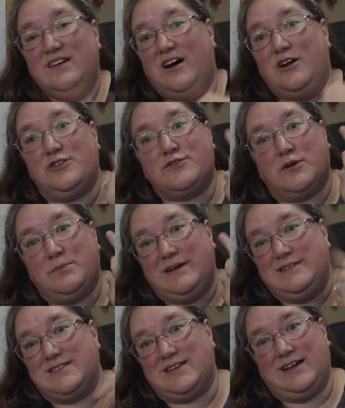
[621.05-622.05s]
I'll throw
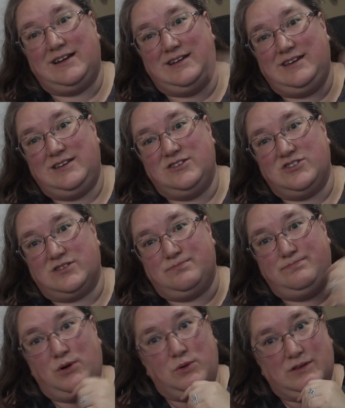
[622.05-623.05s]
buttons on and he could just
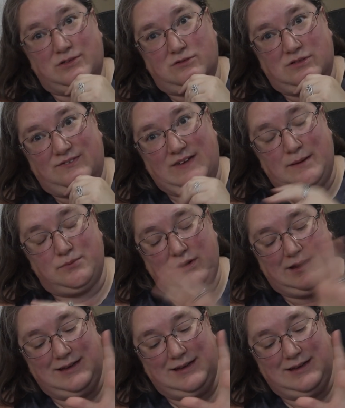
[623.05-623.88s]
poke it through the fabric.